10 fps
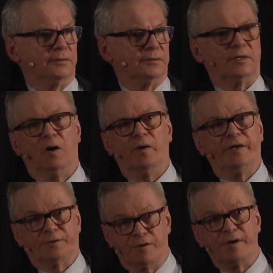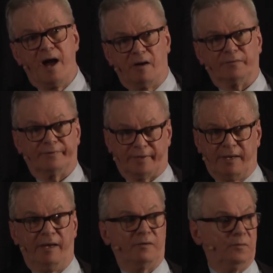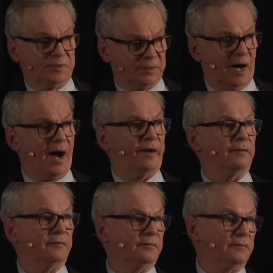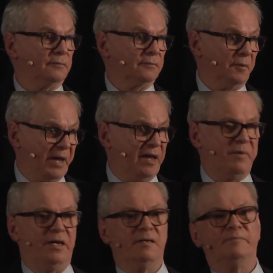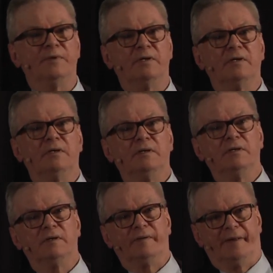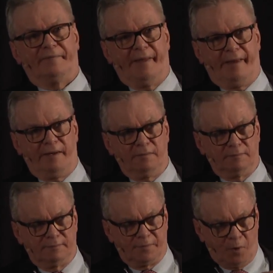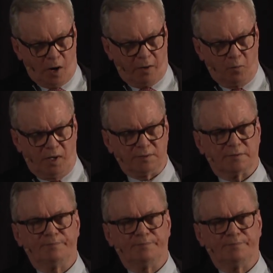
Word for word: So it turned out that the kid was not the baby that they thought it was.